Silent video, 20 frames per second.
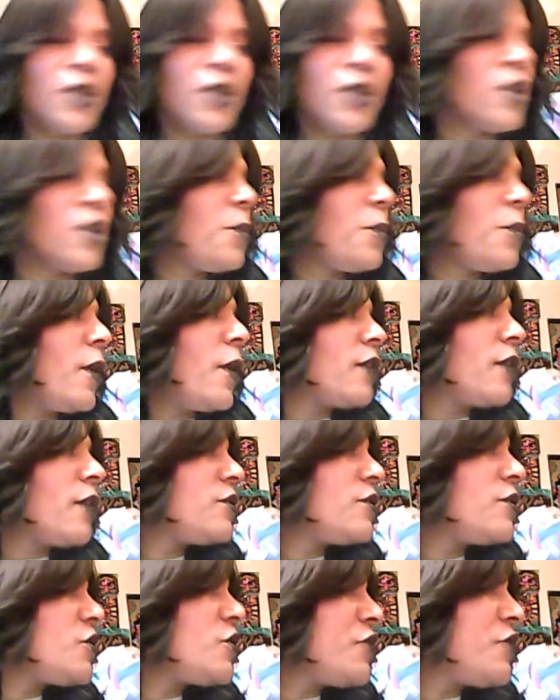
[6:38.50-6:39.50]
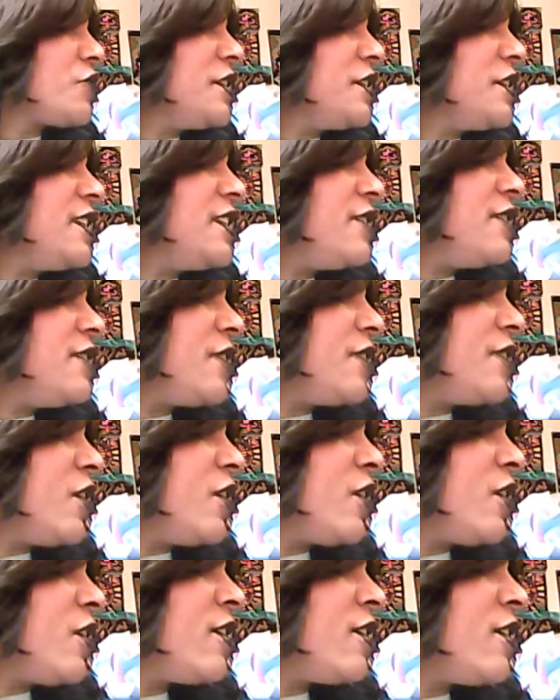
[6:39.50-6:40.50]
You're part of SchreeTV,
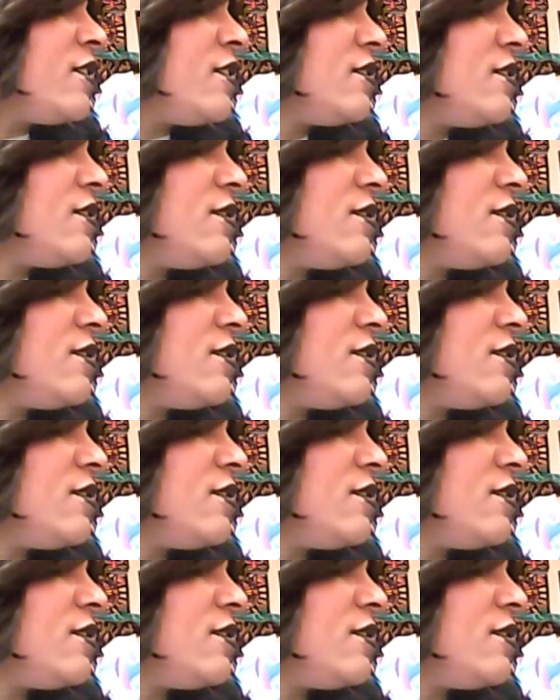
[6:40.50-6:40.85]
aren't you?